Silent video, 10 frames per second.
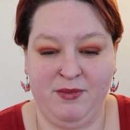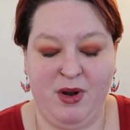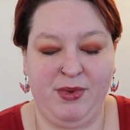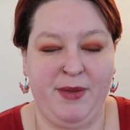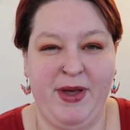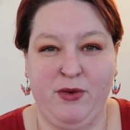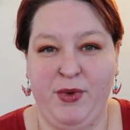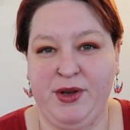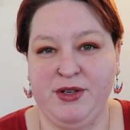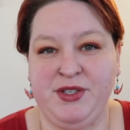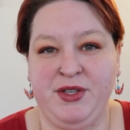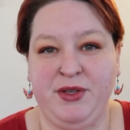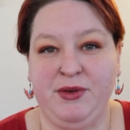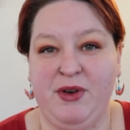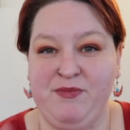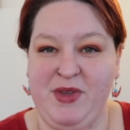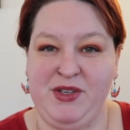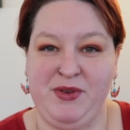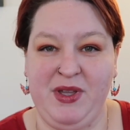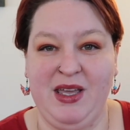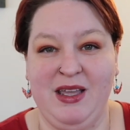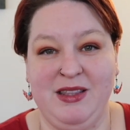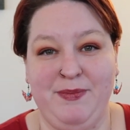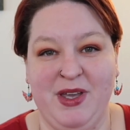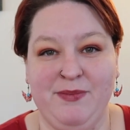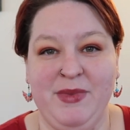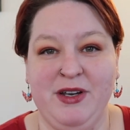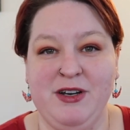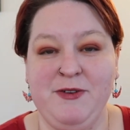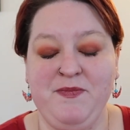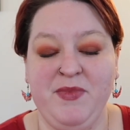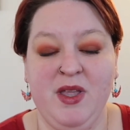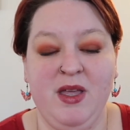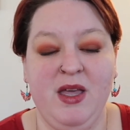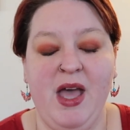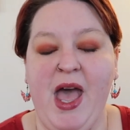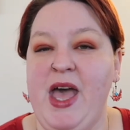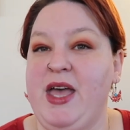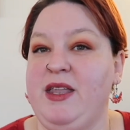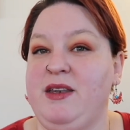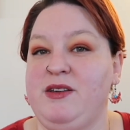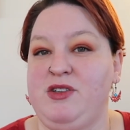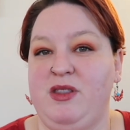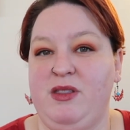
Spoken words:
probably about a week or two of me doing the big mirror, and